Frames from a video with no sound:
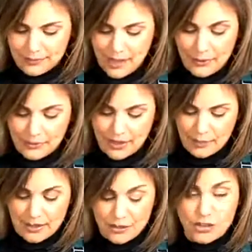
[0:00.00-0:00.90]
I would
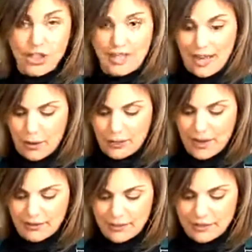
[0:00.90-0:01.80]
recommend checking out
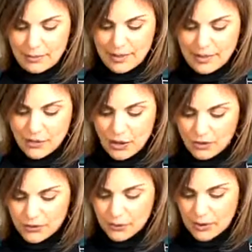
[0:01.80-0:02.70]
that recipe. That's
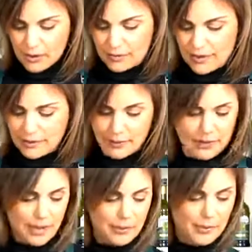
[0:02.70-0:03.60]
also on our recipe
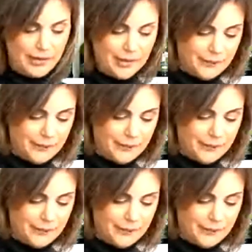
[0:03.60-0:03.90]
library.